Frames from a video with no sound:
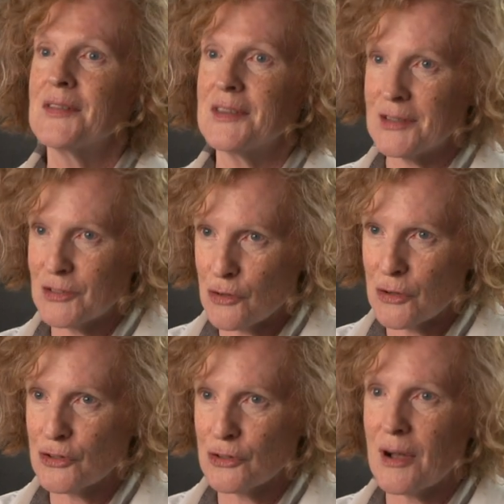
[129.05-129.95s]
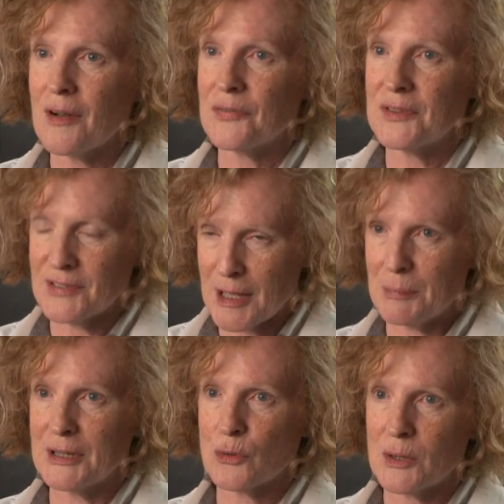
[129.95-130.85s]
the structure of the
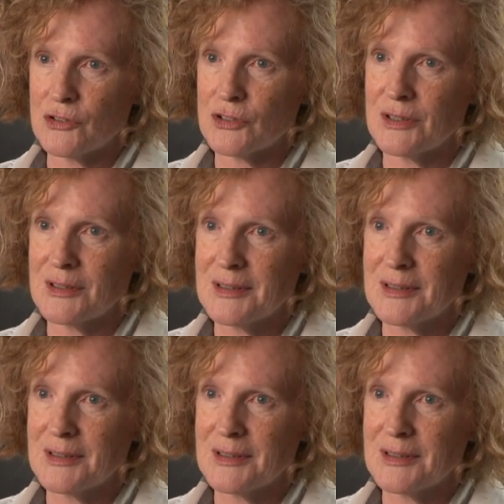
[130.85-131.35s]
sample in question.